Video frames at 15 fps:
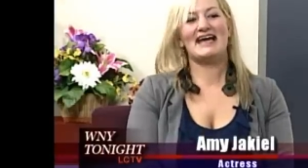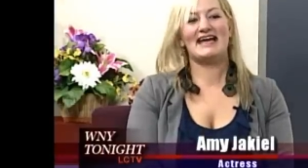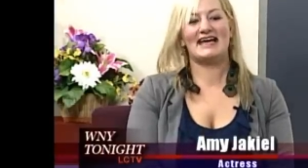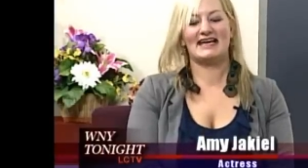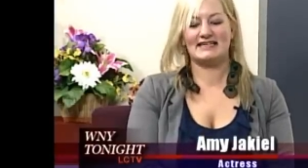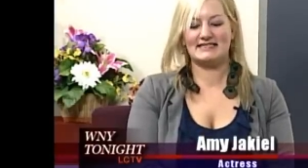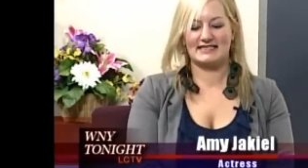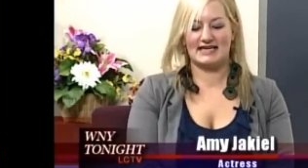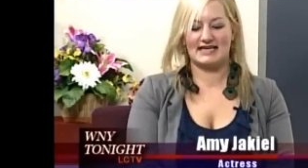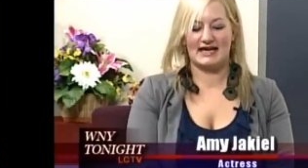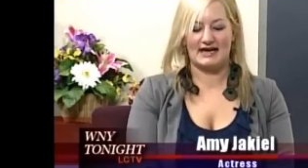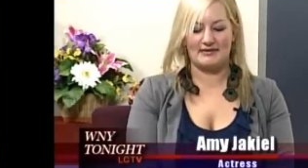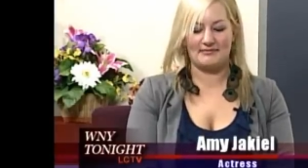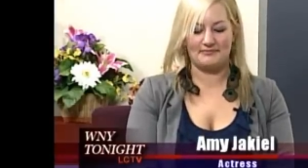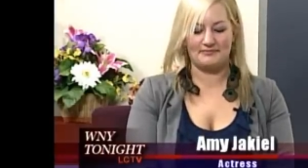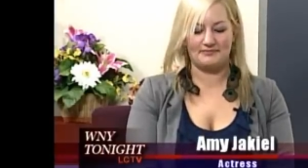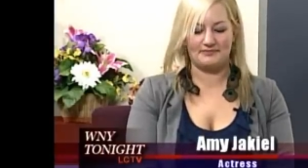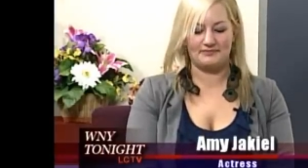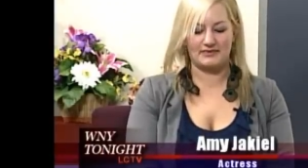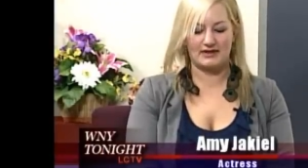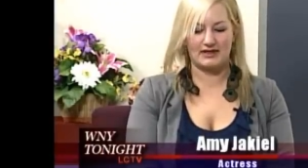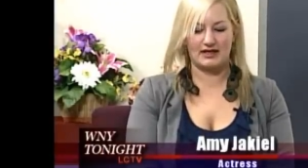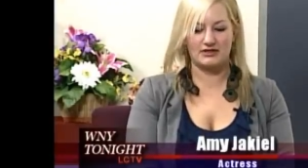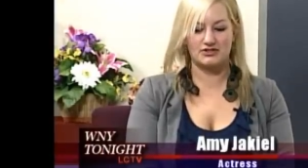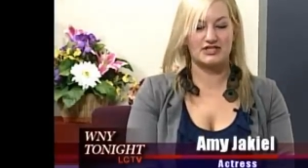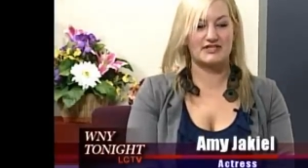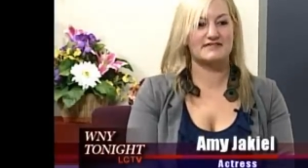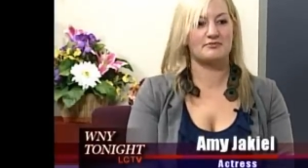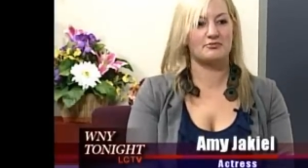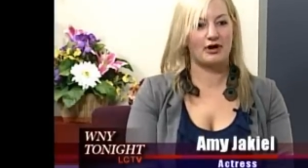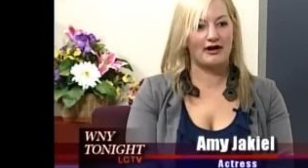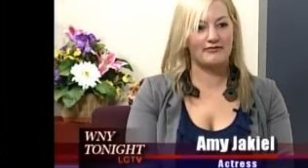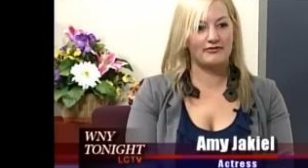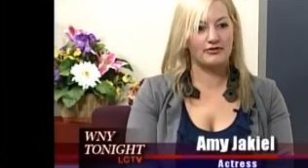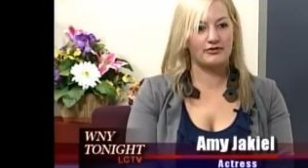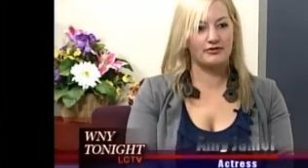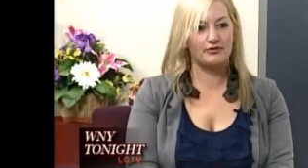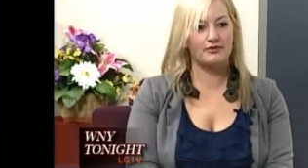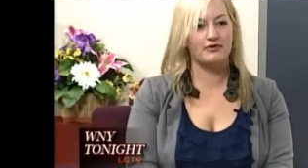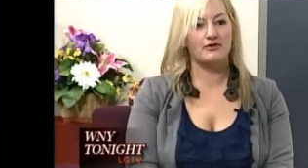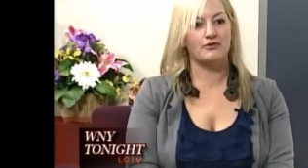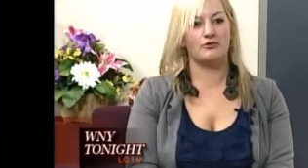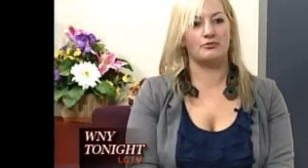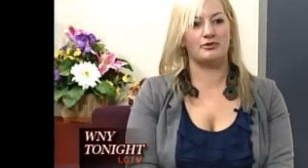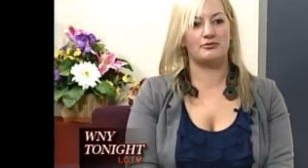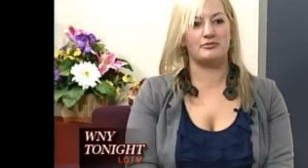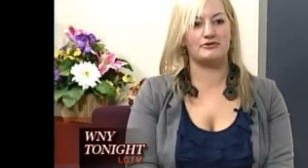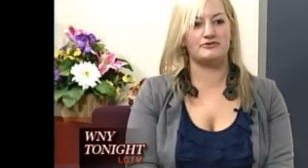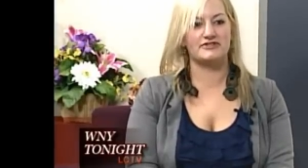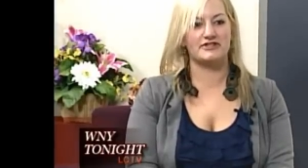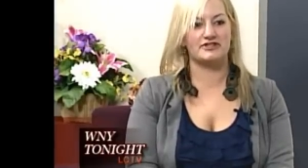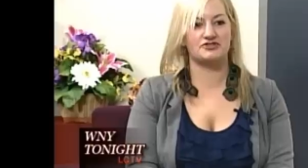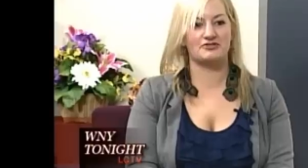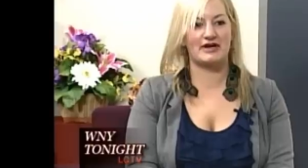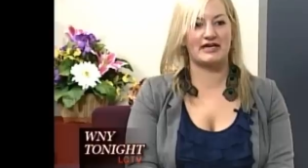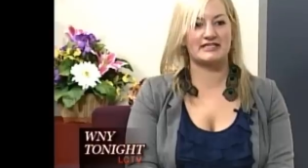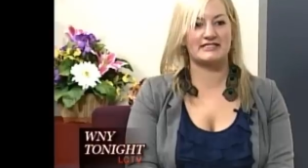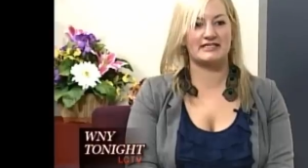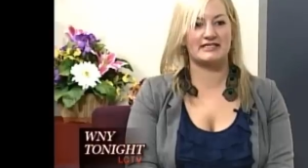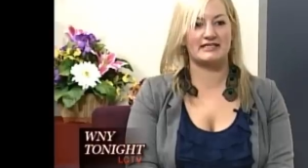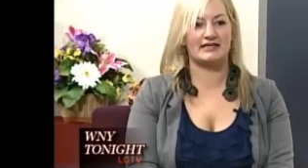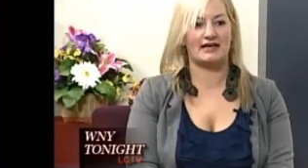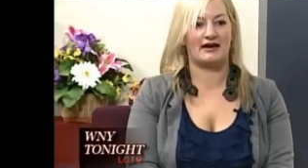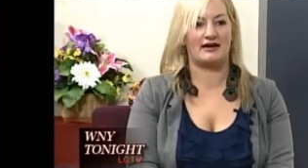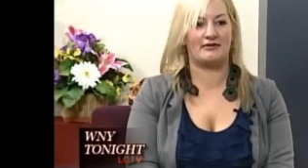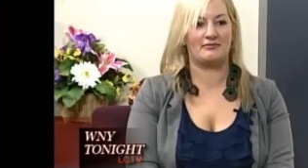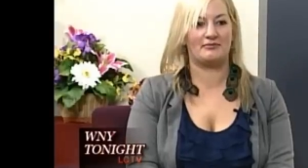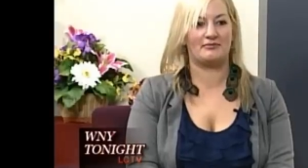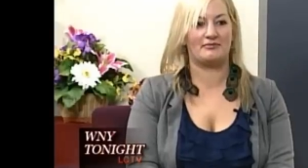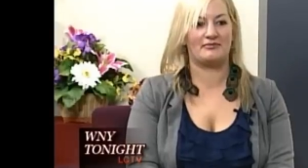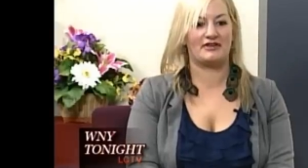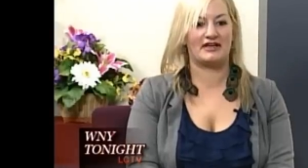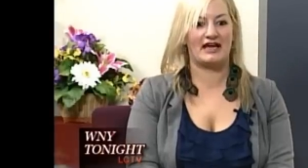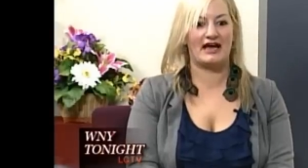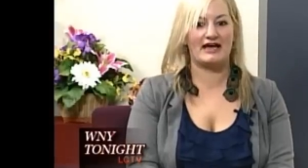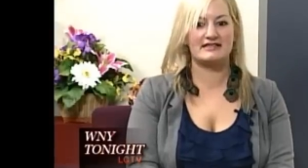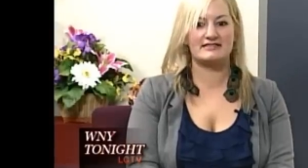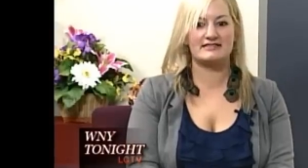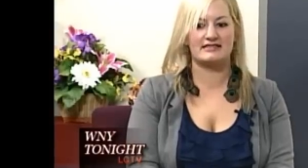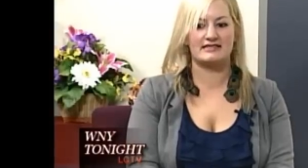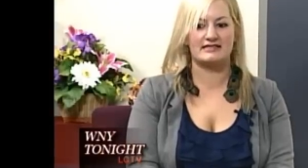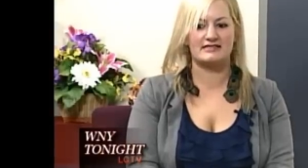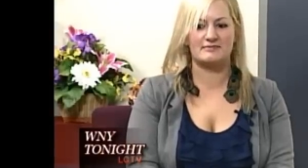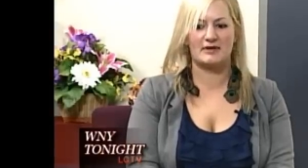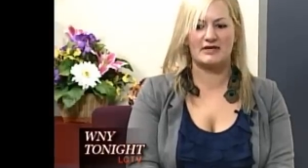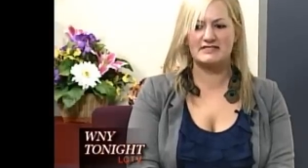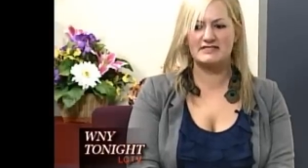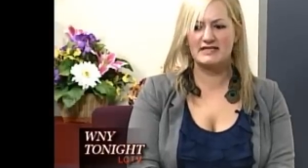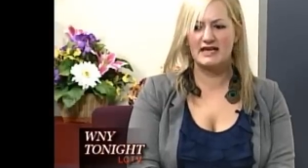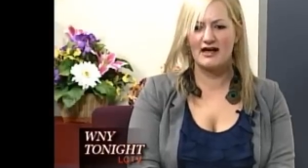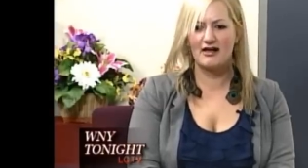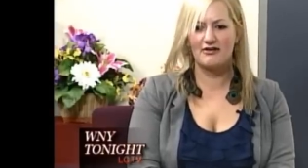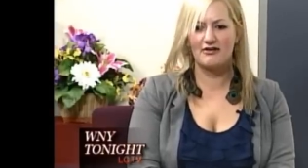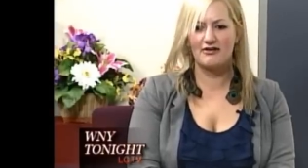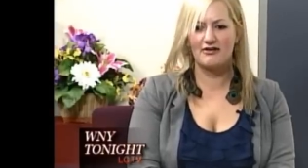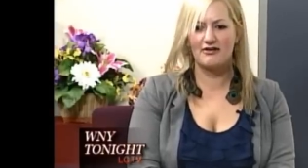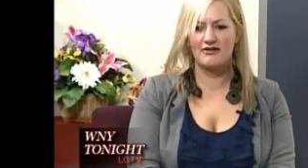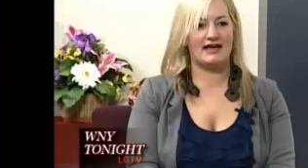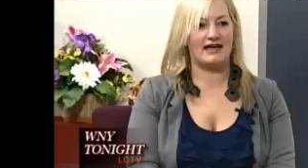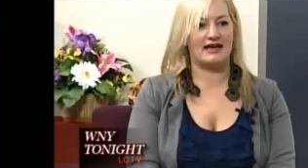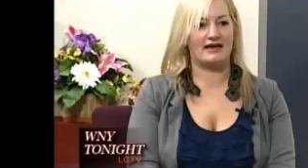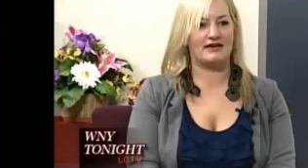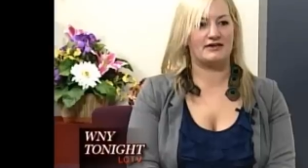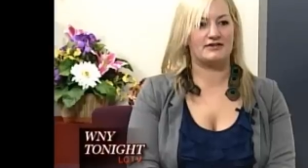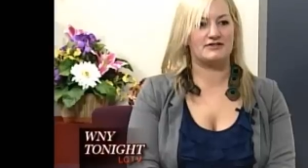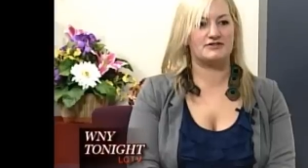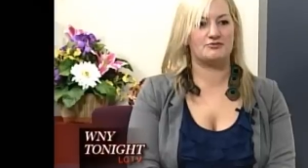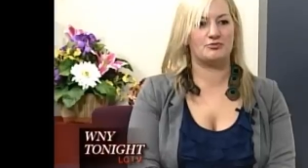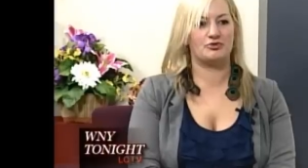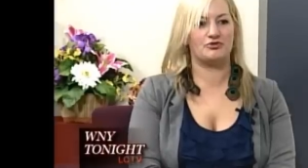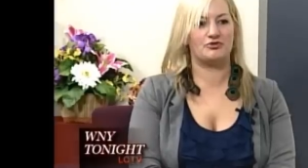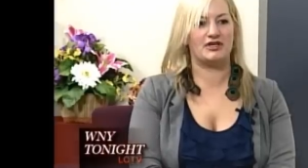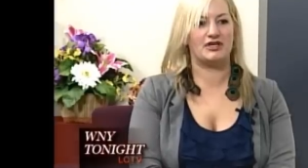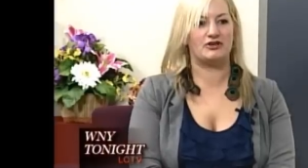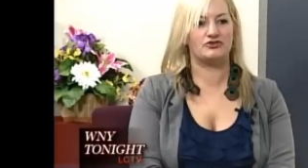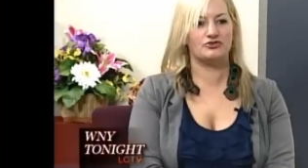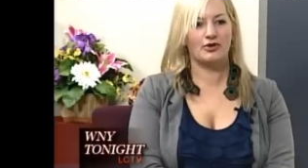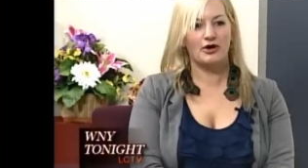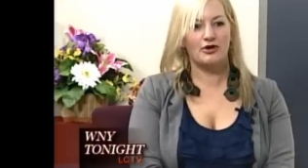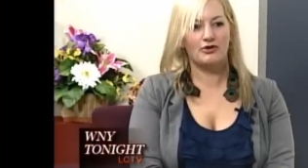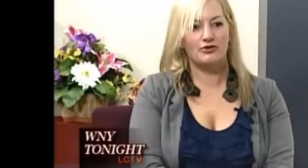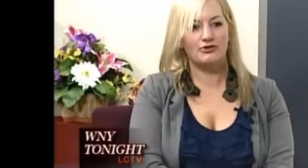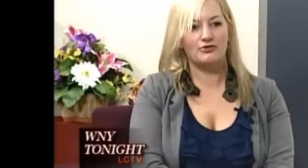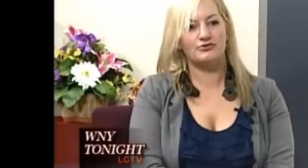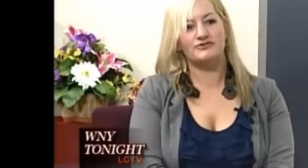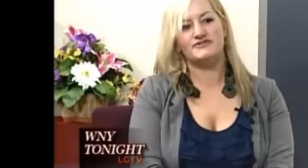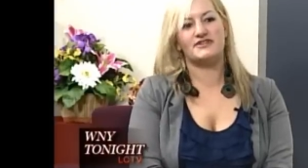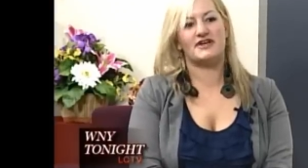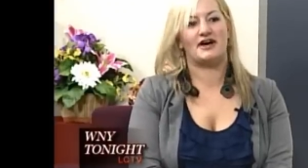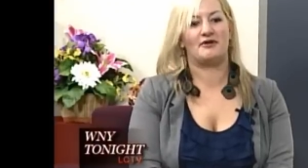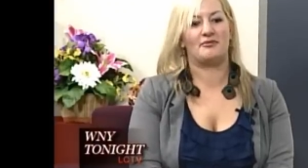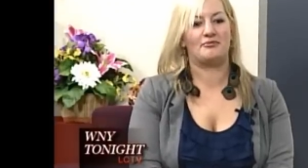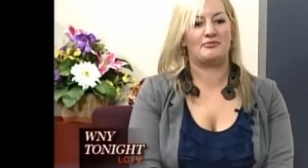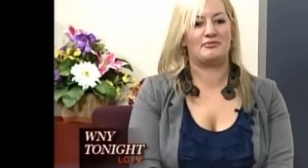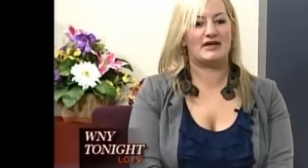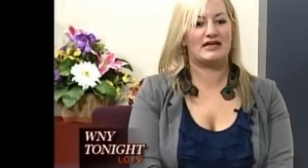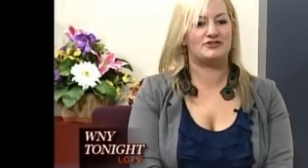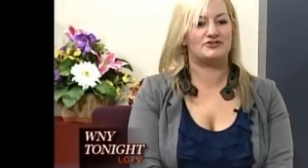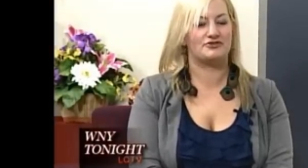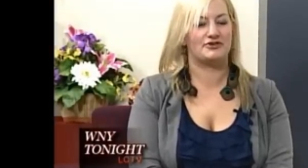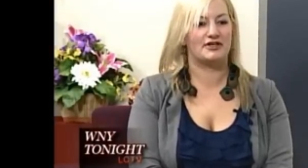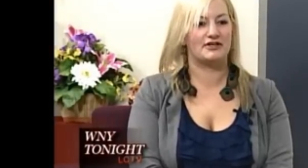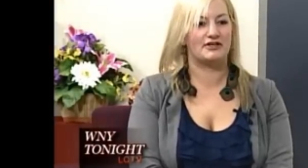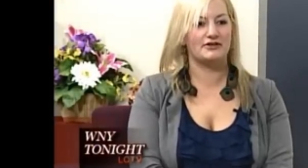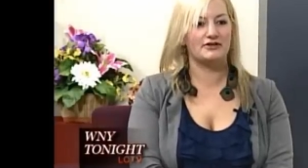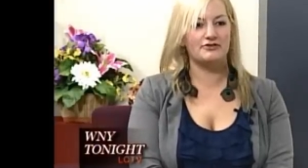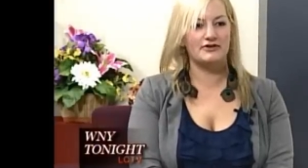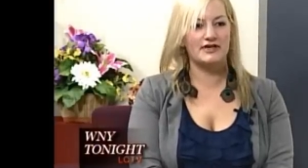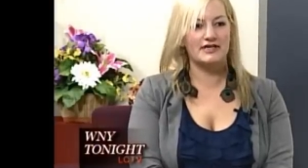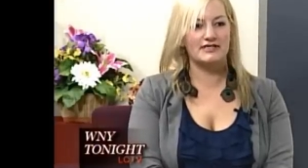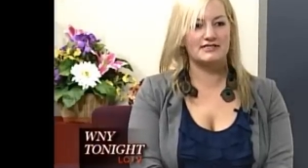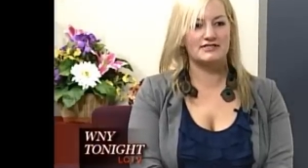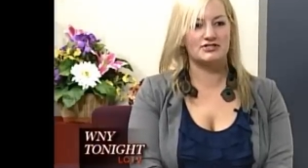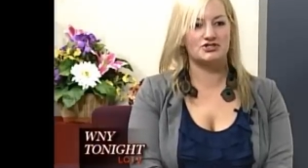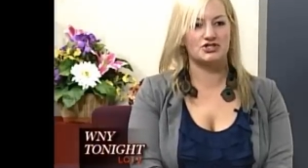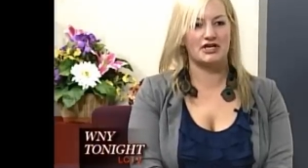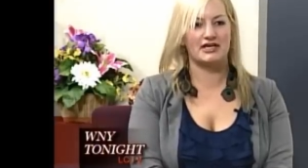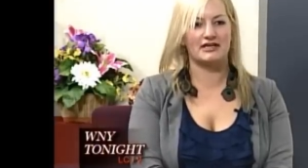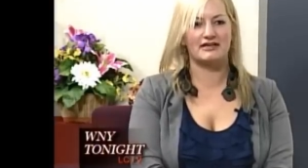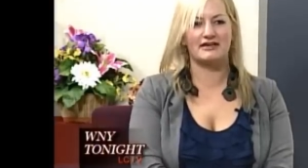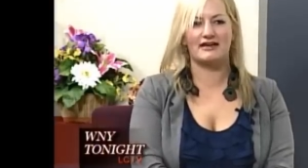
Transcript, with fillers: and um, Jason Bravo will be music directing. Um, the cast is myself, and Maria Droz, um, Adrian Lewis, Jake